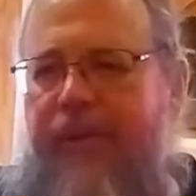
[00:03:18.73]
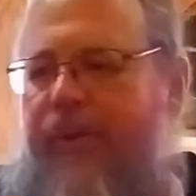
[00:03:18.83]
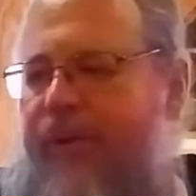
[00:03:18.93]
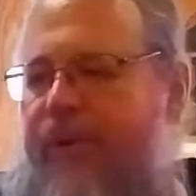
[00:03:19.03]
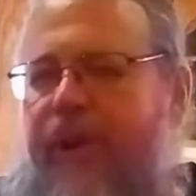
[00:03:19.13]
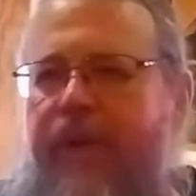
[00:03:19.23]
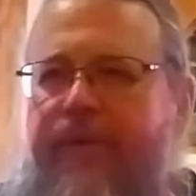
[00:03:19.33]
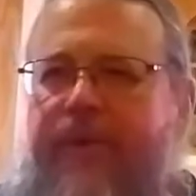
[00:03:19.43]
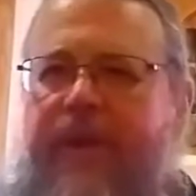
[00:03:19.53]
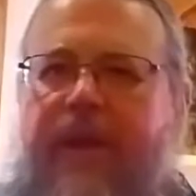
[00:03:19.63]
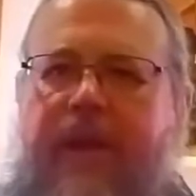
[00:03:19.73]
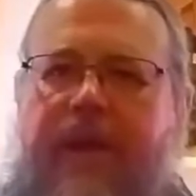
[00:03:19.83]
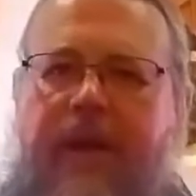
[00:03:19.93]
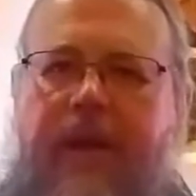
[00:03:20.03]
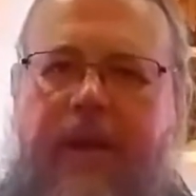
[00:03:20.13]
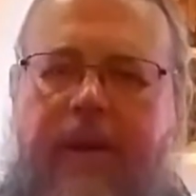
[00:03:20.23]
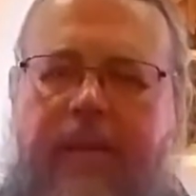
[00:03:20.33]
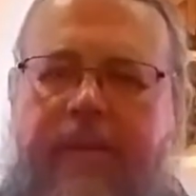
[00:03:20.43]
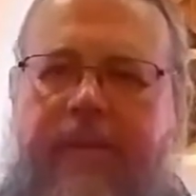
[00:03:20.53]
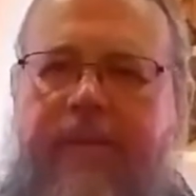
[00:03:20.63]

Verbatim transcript: to itself, um,